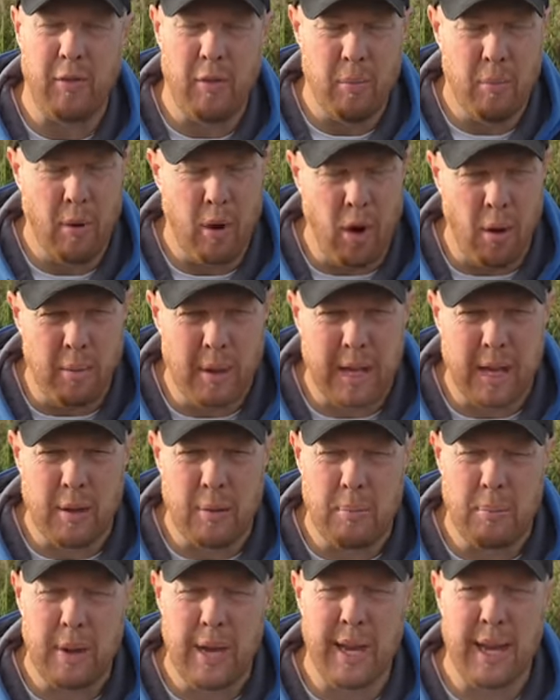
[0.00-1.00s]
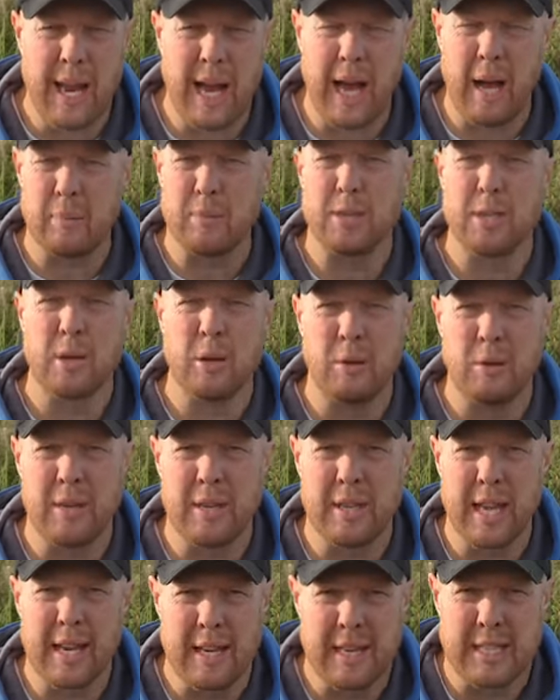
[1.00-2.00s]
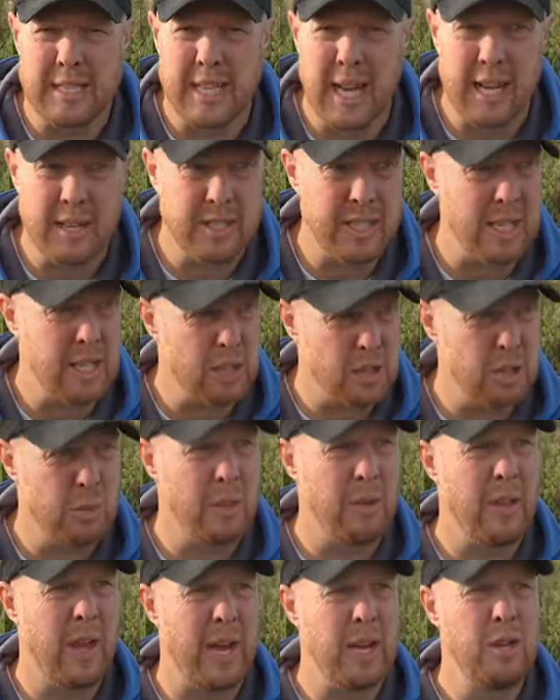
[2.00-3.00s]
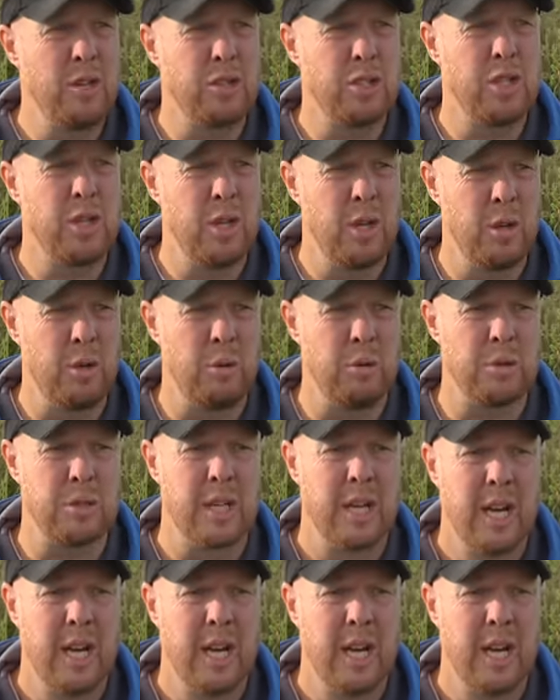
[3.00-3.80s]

off the bottom, it can be an absolute deadly tactic. It's something that I used to use